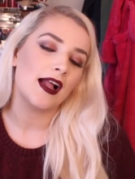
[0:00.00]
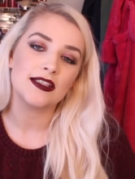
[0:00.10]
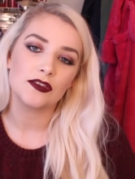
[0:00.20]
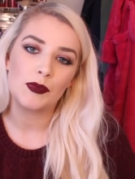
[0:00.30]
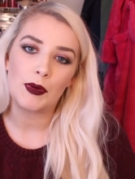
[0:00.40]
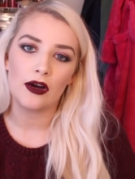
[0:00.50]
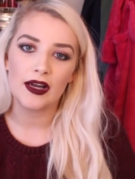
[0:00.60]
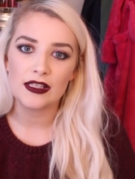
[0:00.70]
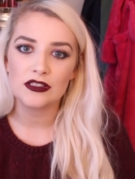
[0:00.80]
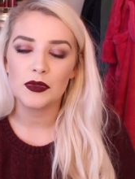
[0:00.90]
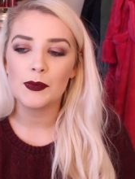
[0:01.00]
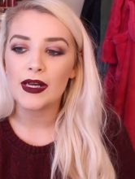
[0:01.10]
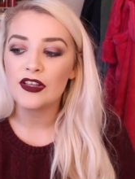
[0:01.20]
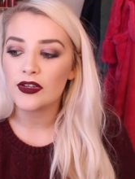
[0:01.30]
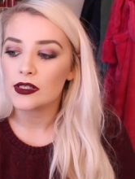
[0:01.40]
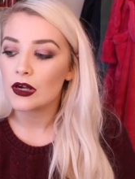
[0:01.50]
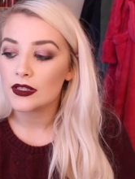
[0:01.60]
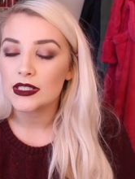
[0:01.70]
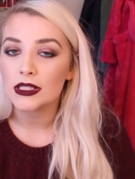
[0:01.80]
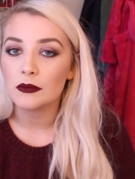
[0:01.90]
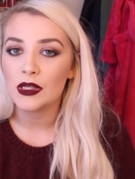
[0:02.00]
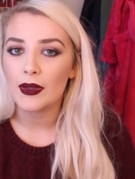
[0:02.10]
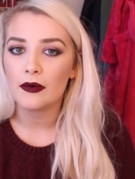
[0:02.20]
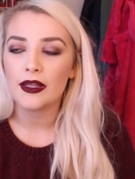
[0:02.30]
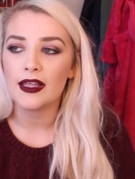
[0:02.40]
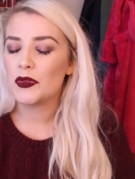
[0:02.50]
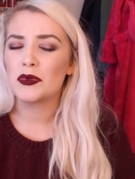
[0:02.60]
and didn't report it. So when Benefit contacted me about it,